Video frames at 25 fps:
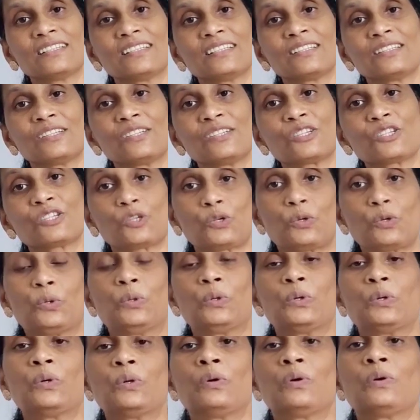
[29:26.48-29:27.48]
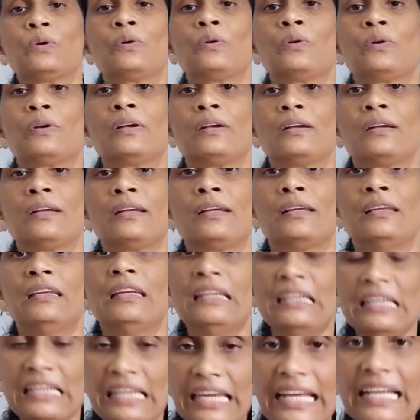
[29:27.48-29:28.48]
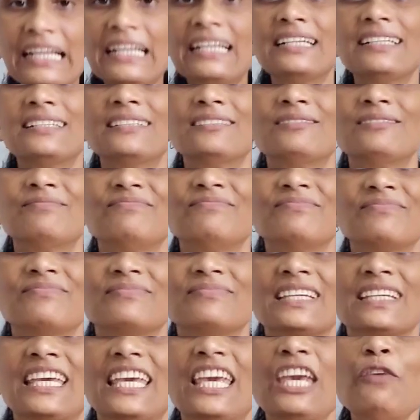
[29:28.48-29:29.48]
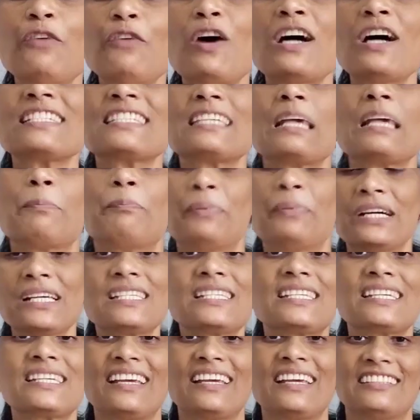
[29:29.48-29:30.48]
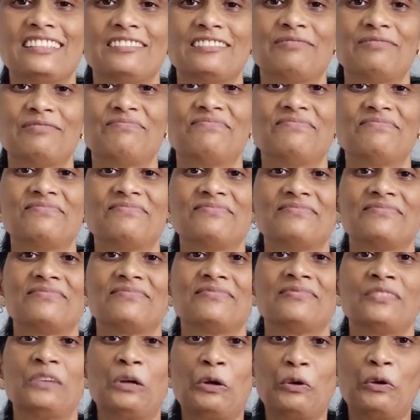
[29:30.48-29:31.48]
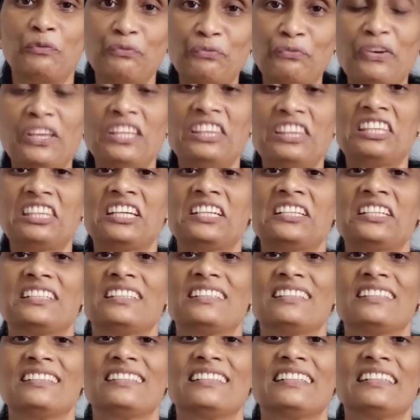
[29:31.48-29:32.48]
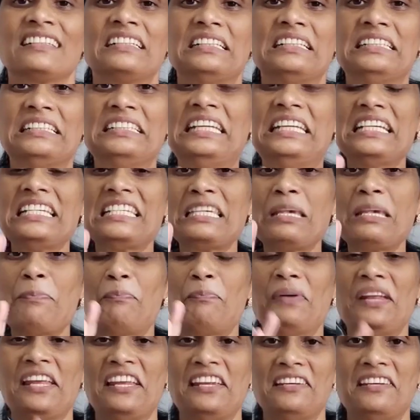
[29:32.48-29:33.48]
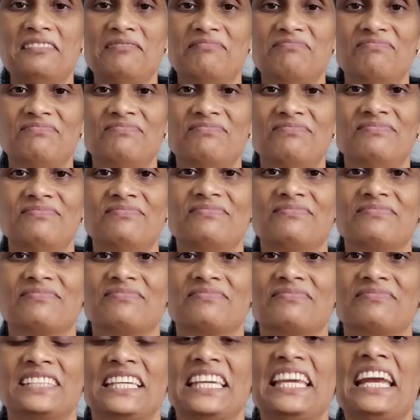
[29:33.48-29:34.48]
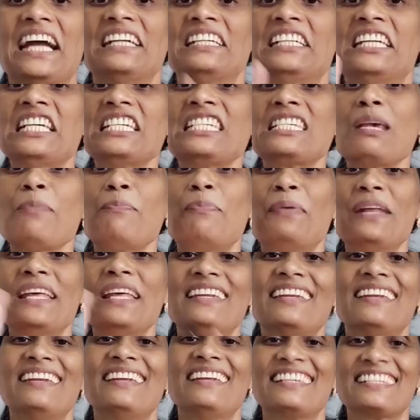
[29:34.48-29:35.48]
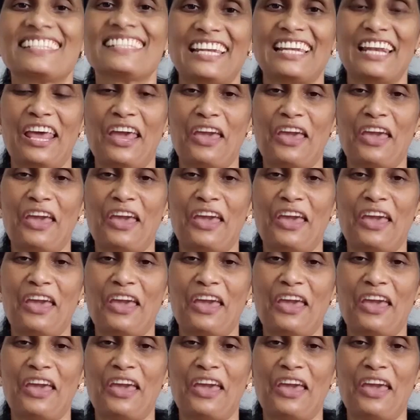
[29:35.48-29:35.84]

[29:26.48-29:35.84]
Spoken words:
So, Nick, he was a person with discipline. He had discipline in his life.